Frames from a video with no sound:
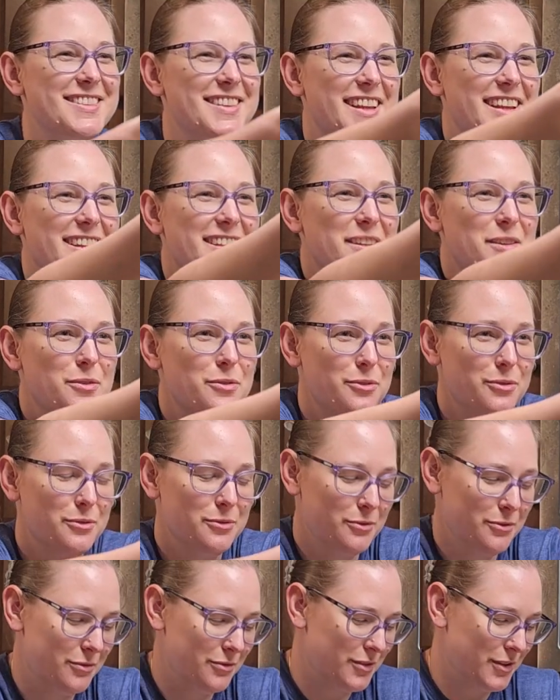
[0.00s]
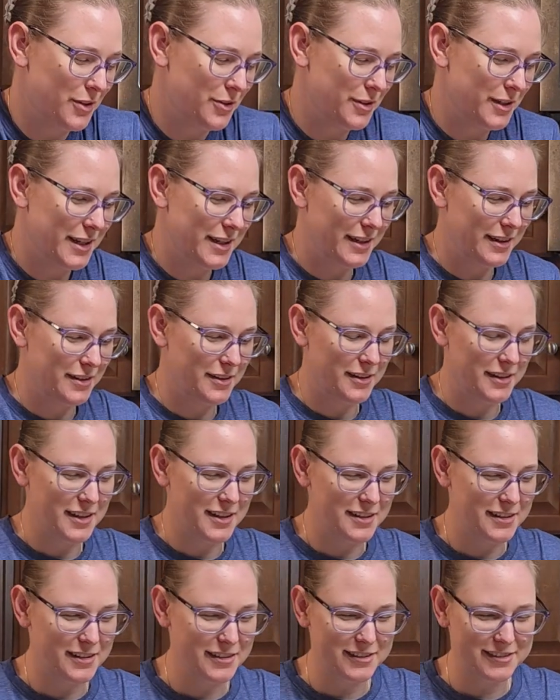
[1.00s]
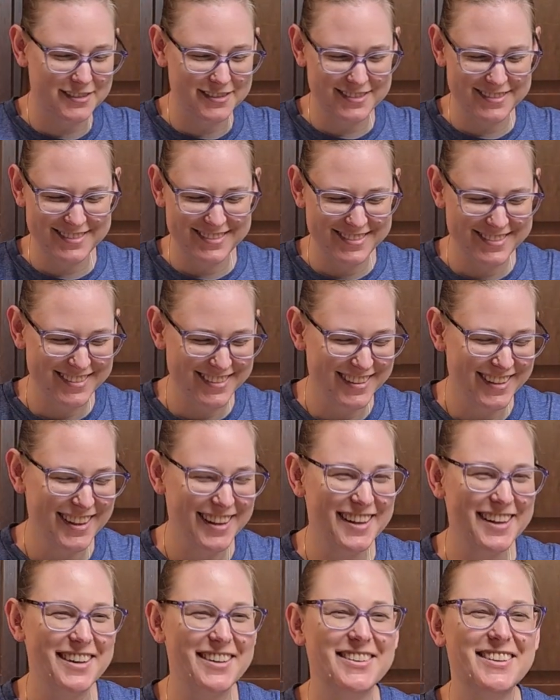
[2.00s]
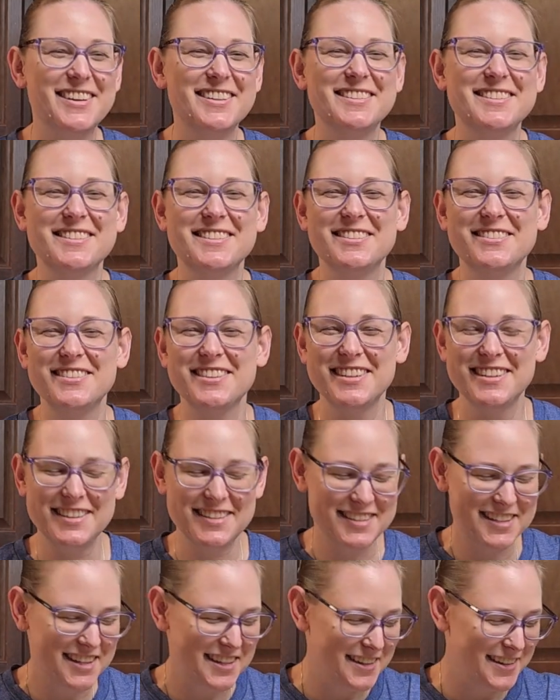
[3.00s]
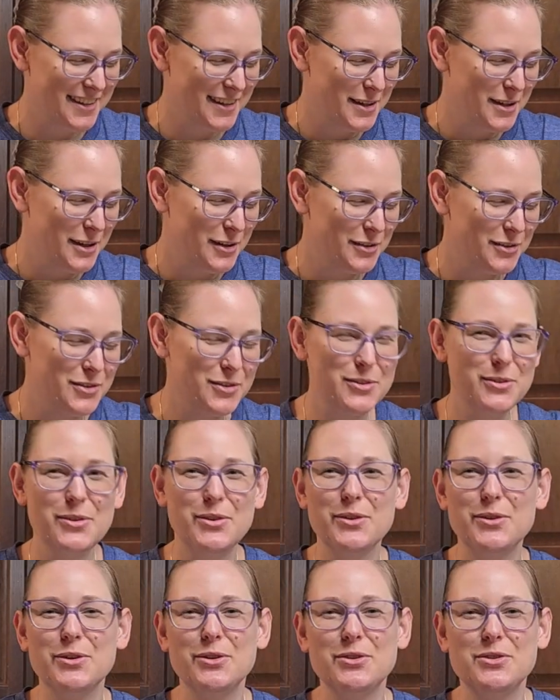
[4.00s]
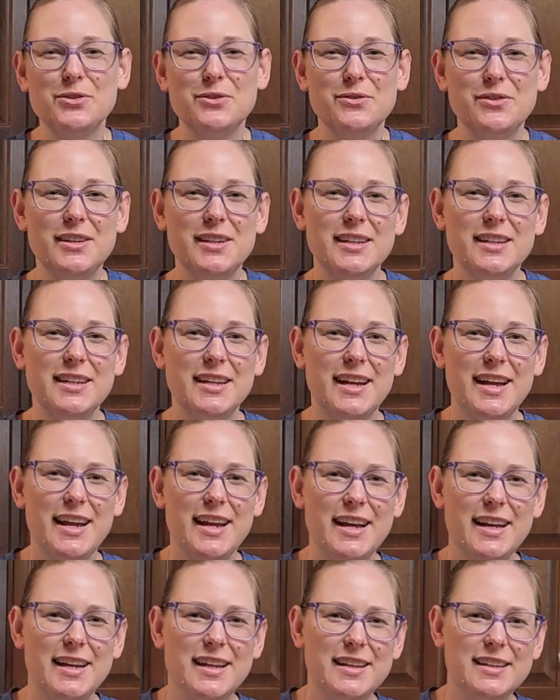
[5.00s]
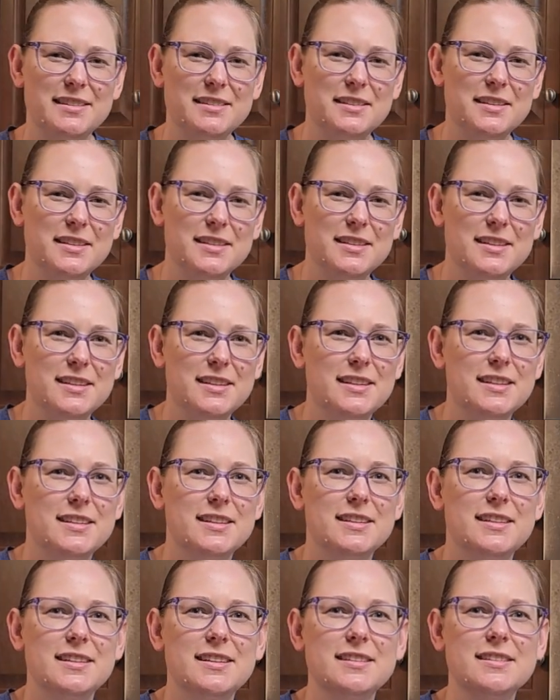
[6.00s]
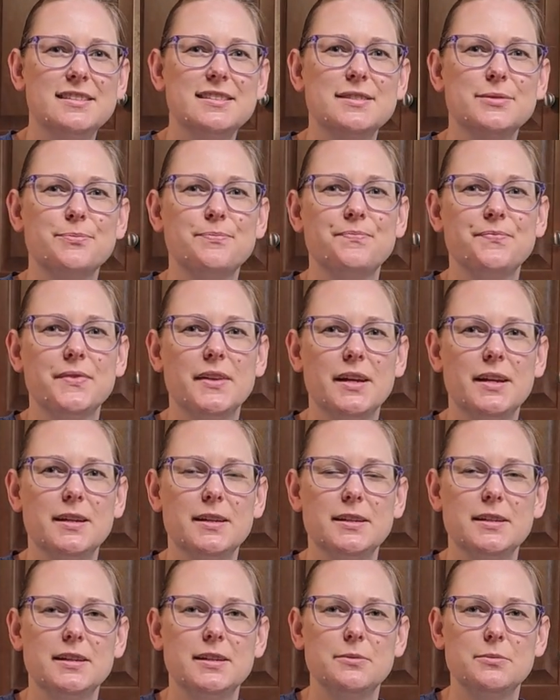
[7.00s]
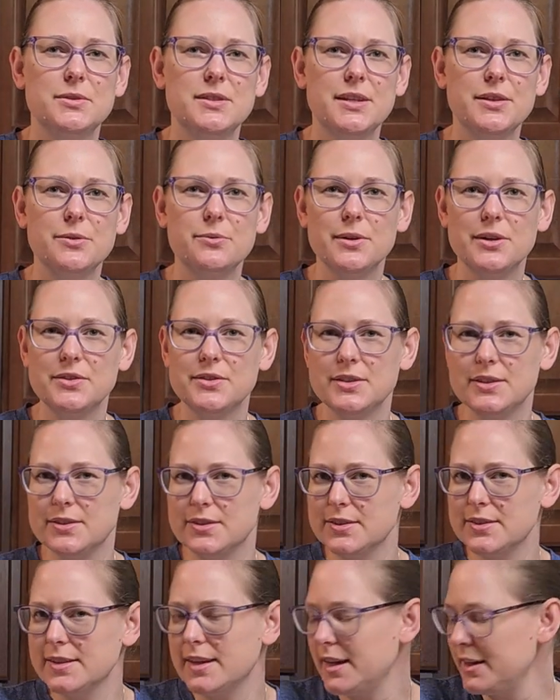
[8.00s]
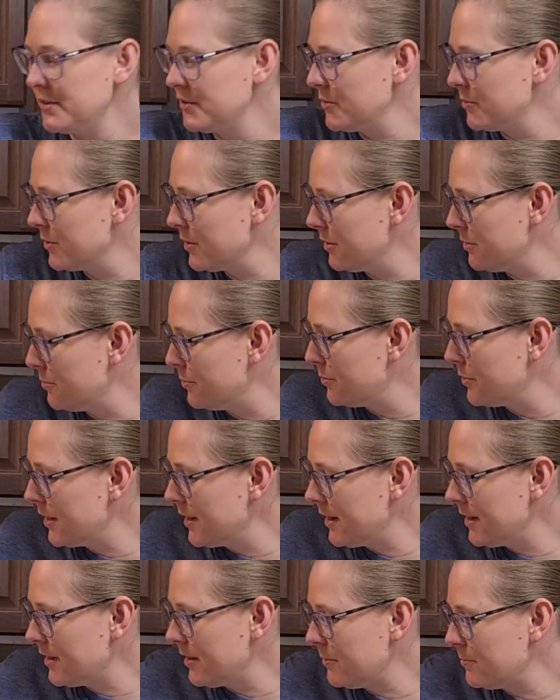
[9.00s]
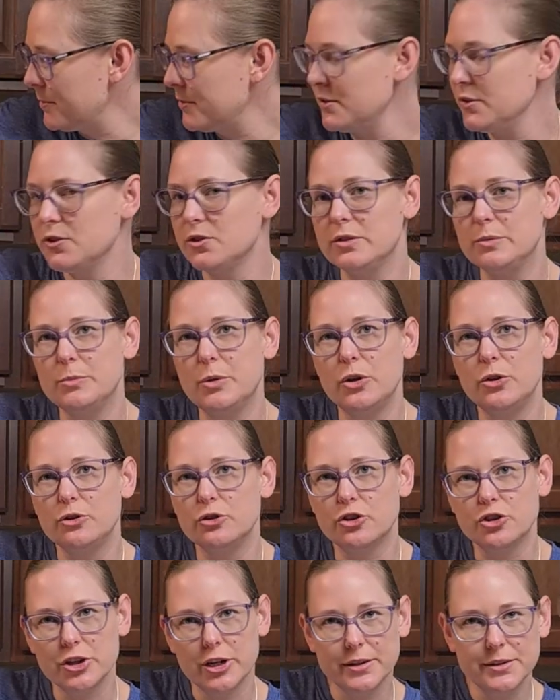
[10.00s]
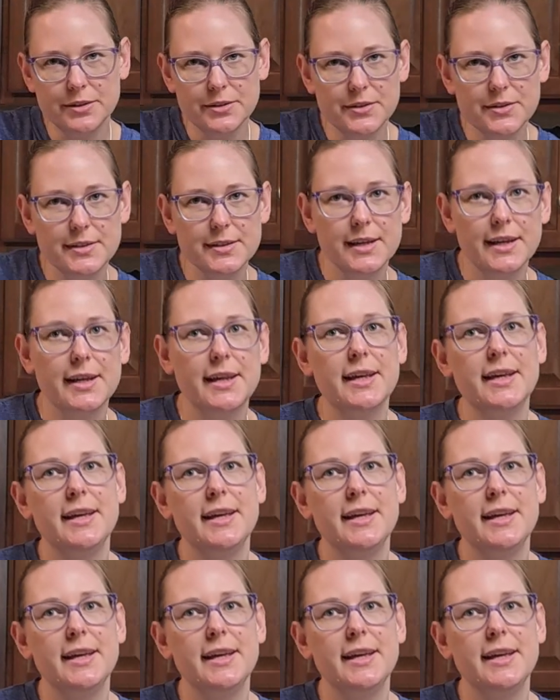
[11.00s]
Thank you, floating cookie dough. All right, so we're going to take 2/3 of it and set the rest aside. So we're going to break it up into small chunks